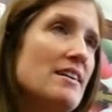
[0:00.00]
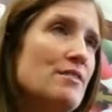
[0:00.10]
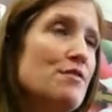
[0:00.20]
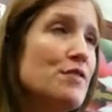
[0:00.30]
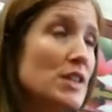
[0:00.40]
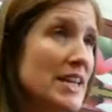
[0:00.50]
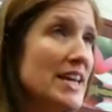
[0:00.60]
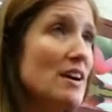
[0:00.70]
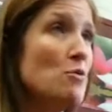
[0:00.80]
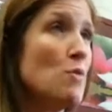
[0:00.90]

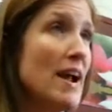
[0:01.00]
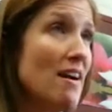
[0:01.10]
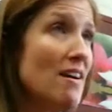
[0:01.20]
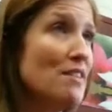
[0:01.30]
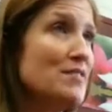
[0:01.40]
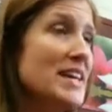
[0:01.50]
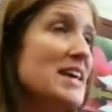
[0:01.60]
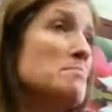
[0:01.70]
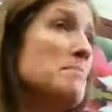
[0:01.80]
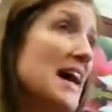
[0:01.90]
fully aware of the
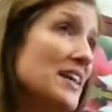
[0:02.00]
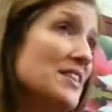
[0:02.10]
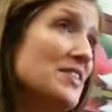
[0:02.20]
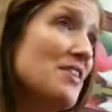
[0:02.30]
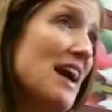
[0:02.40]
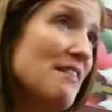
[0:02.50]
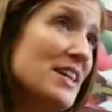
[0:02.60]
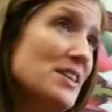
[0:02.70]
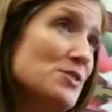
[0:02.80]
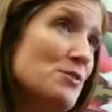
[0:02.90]
impact that they're
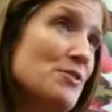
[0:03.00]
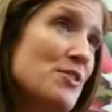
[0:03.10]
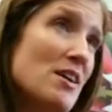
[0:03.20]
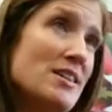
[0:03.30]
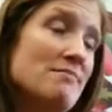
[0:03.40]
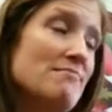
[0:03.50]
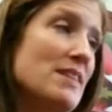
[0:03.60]
having, so they're not